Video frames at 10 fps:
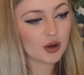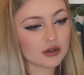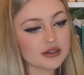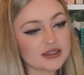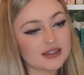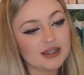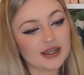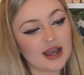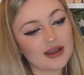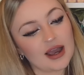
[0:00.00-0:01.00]

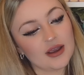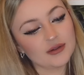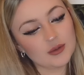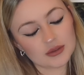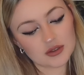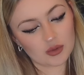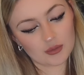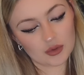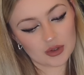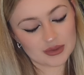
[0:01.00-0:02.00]
Honestly, I only wanted one
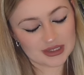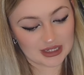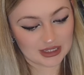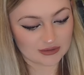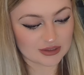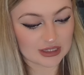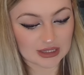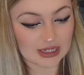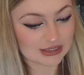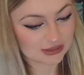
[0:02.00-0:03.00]
book in particular and
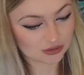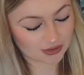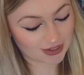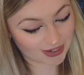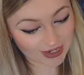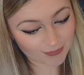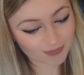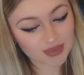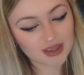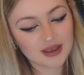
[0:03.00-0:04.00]
sadly I did not get it.
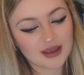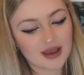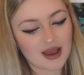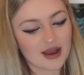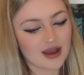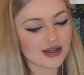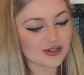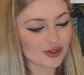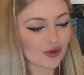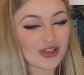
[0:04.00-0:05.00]
Uh,
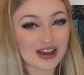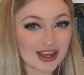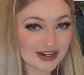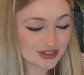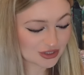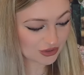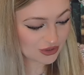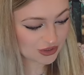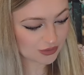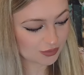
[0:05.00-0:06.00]
so that kind of
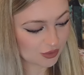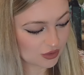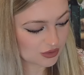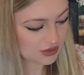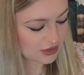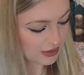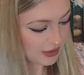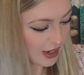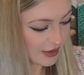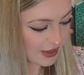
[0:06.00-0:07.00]
sucks, but
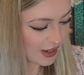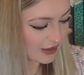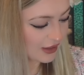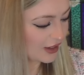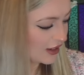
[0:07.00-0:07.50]
yeah, they had like